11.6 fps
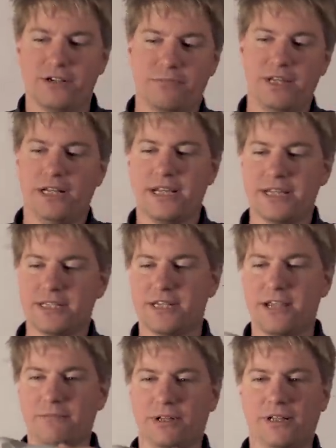to be less
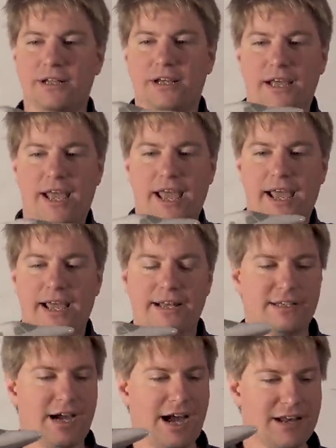stable
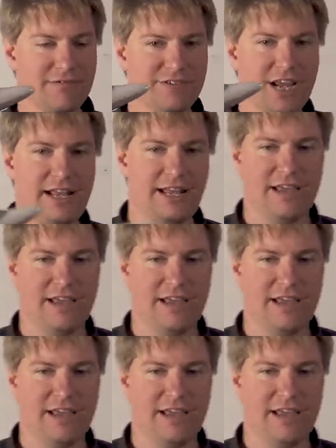and kind of tail